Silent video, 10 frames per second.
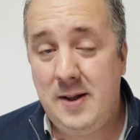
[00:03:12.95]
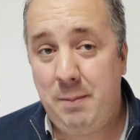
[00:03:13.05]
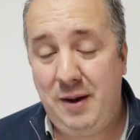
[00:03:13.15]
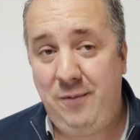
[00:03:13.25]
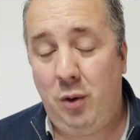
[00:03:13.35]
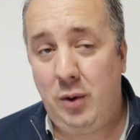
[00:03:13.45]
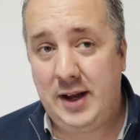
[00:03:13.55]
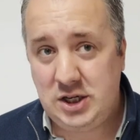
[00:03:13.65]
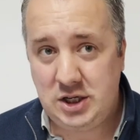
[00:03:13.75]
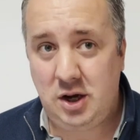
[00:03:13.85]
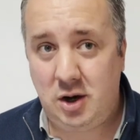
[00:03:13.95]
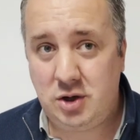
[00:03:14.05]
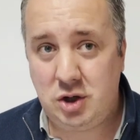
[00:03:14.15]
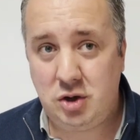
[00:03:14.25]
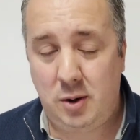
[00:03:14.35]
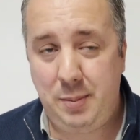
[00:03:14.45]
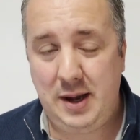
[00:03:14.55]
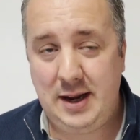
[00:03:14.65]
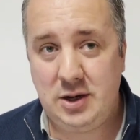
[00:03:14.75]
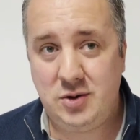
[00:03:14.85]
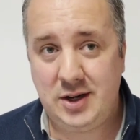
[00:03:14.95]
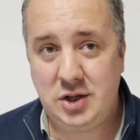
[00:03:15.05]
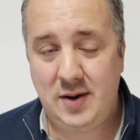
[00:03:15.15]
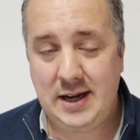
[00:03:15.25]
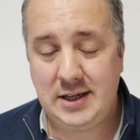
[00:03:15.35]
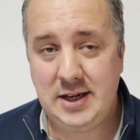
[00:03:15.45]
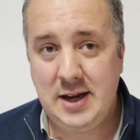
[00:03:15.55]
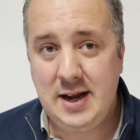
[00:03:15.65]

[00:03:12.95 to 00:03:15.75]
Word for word: before they start to drop interest rates.